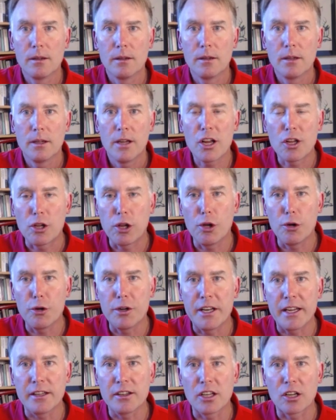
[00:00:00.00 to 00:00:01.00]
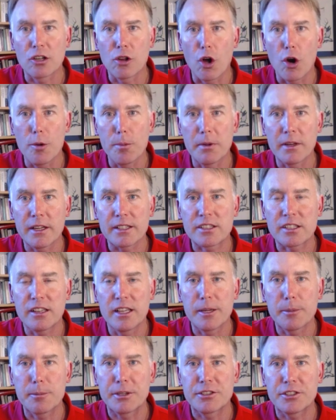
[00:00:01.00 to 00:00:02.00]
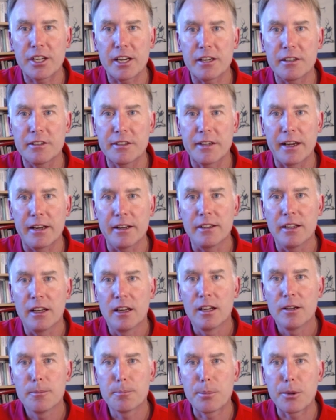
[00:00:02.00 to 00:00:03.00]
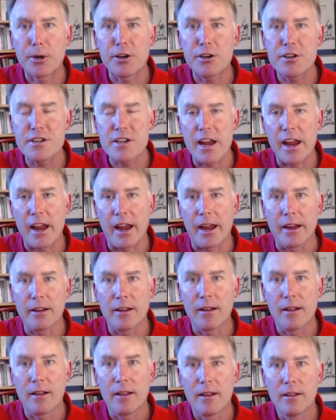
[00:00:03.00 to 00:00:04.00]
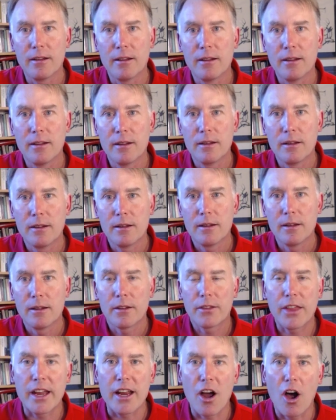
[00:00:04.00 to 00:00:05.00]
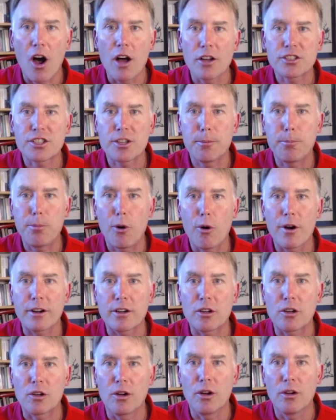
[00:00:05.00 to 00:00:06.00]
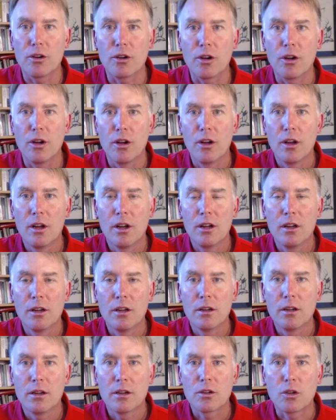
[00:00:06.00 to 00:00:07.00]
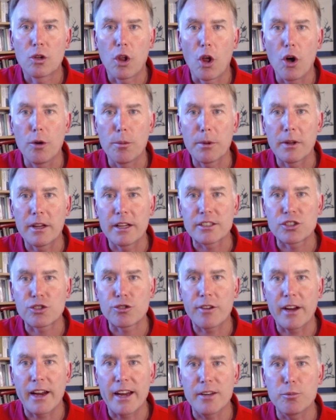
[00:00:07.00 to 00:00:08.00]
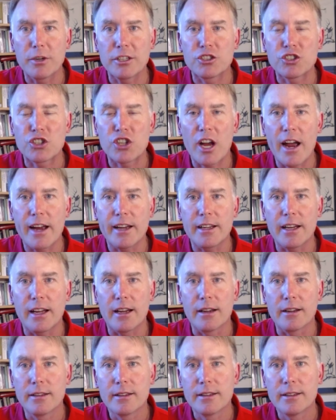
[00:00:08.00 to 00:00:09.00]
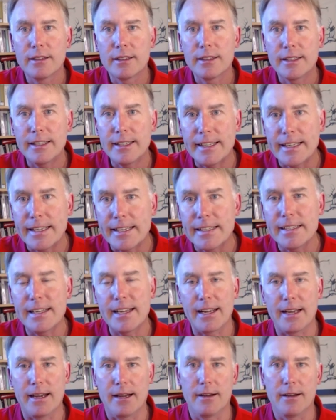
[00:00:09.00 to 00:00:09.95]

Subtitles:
including the globalist libertarian Bernier. They all support globalist trade with China, India.